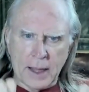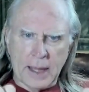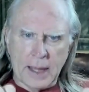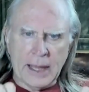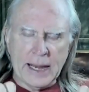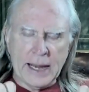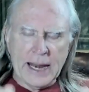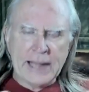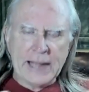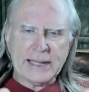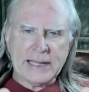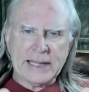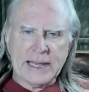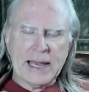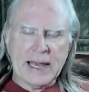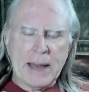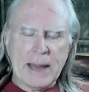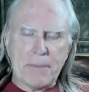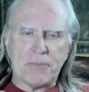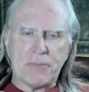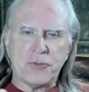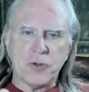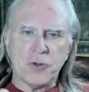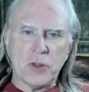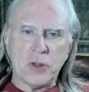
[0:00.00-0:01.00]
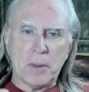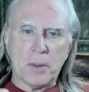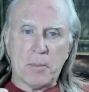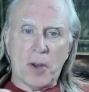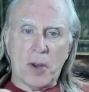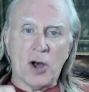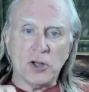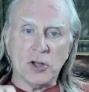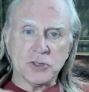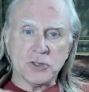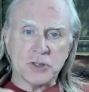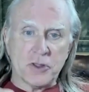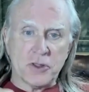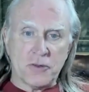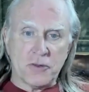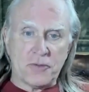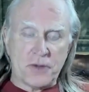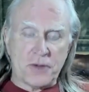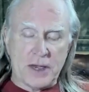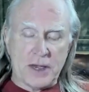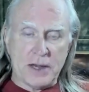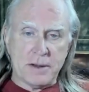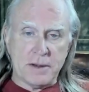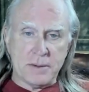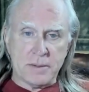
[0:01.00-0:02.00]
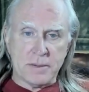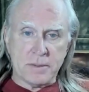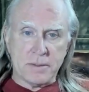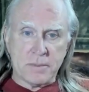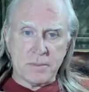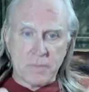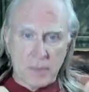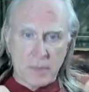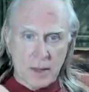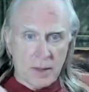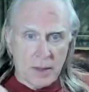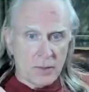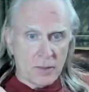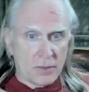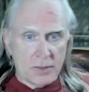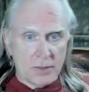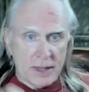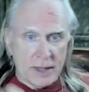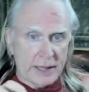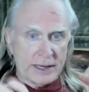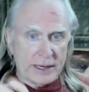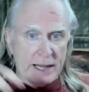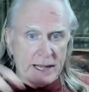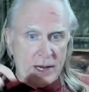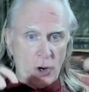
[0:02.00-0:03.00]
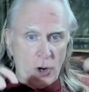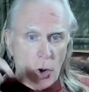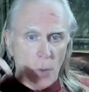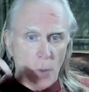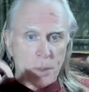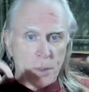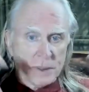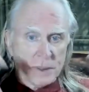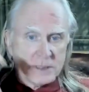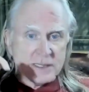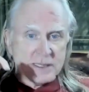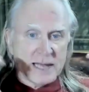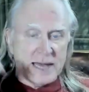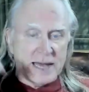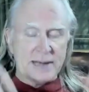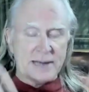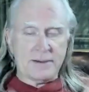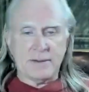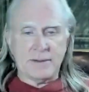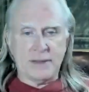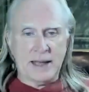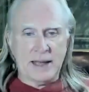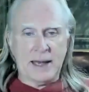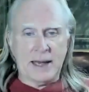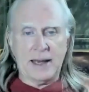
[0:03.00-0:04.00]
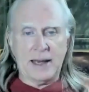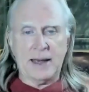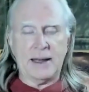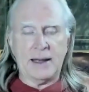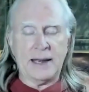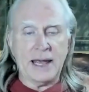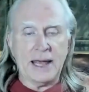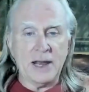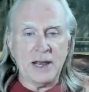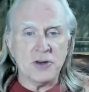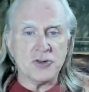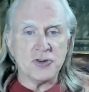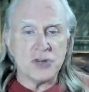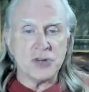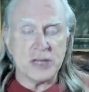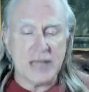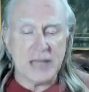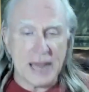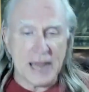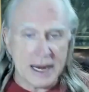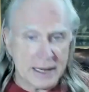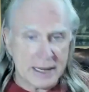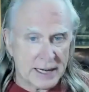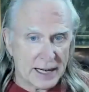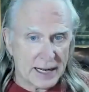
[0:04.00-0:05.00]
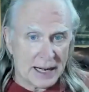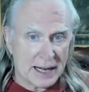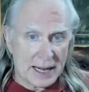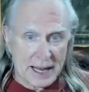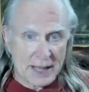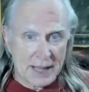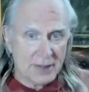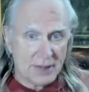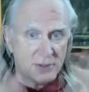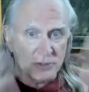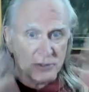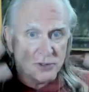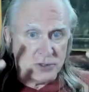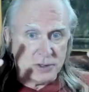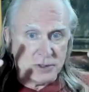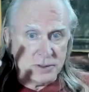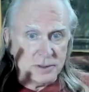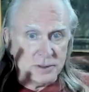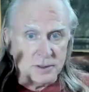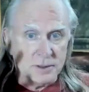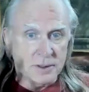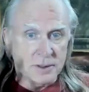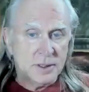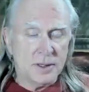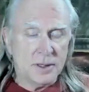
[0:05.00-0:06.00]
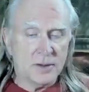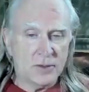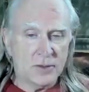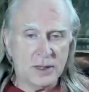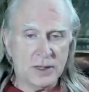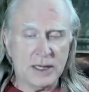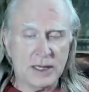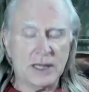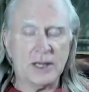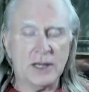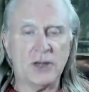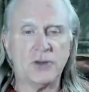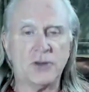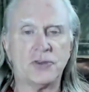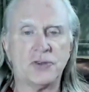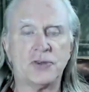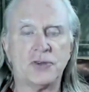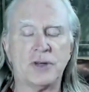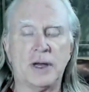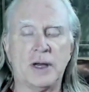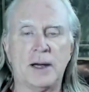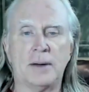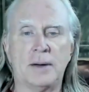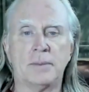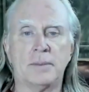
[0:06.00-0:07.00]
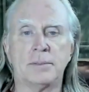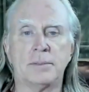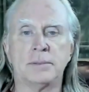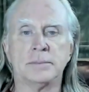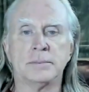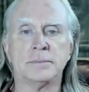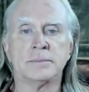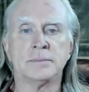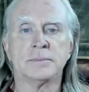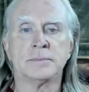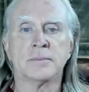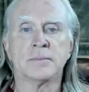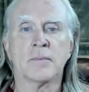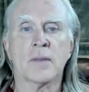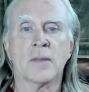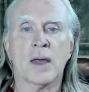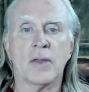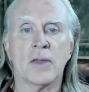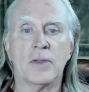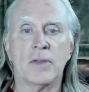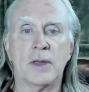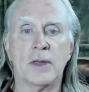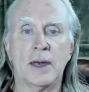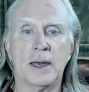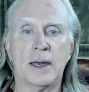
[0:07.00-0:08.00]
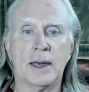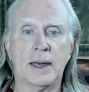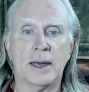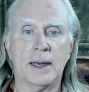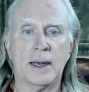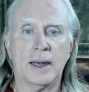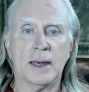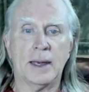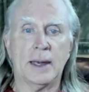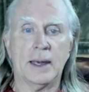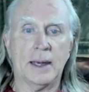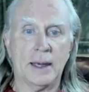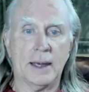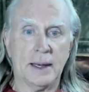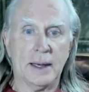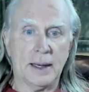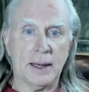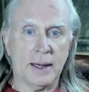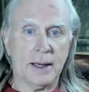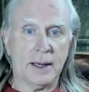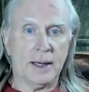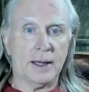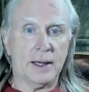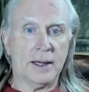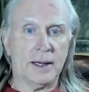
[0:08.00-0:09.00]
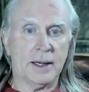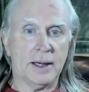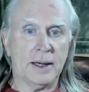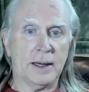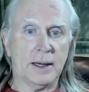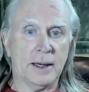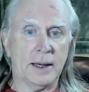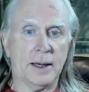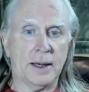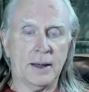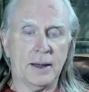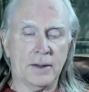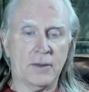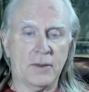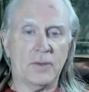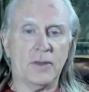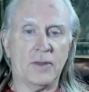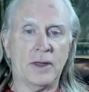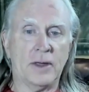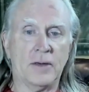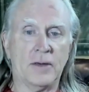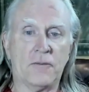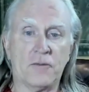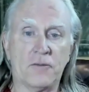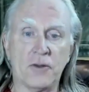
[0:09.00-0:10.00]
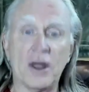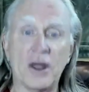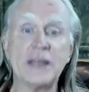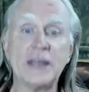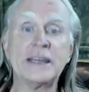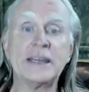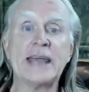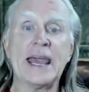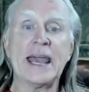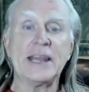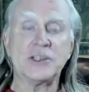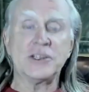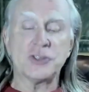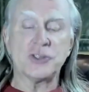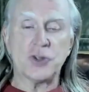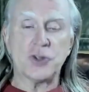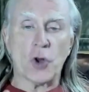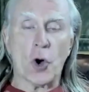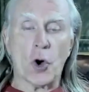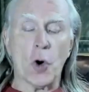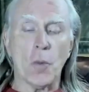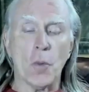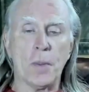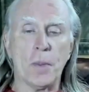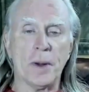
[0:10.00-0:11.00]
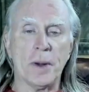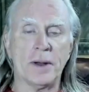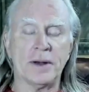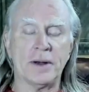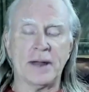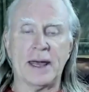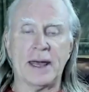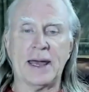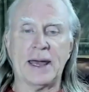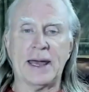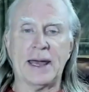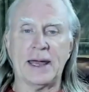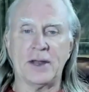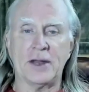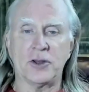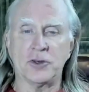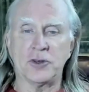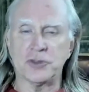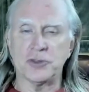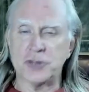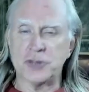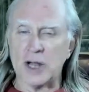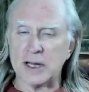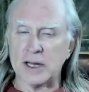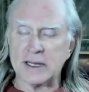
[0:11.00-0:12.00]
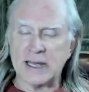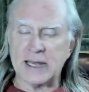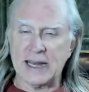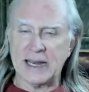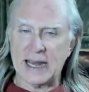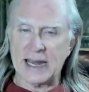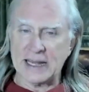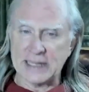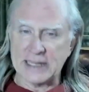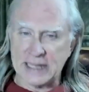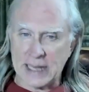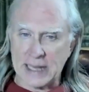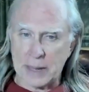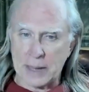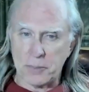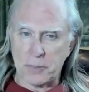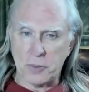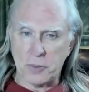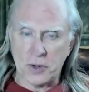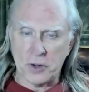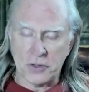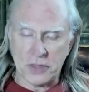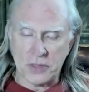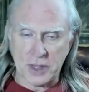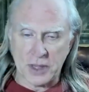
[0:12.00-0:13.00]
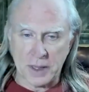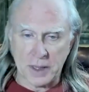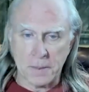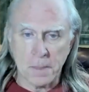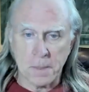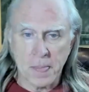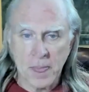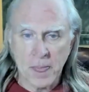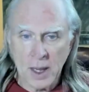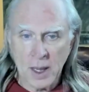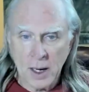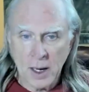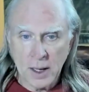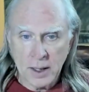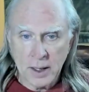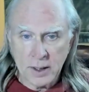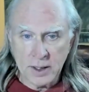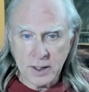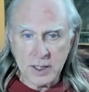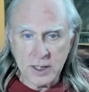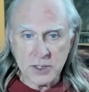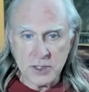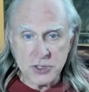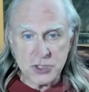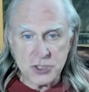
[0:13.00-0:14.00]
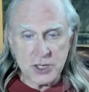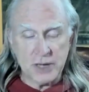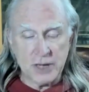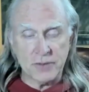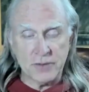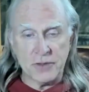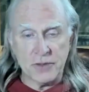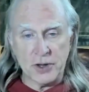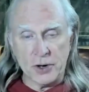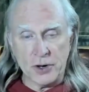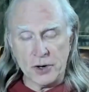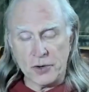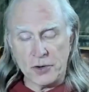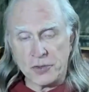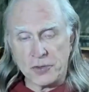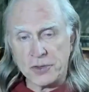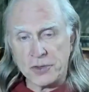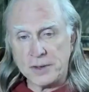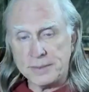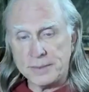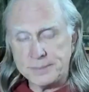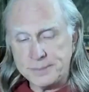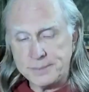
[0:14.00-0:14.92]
connecting up to the balls of the feet, then that opens that, that energy gate and allows this uh, the the floodgates to open and you start connecting up with the yin chi of the earth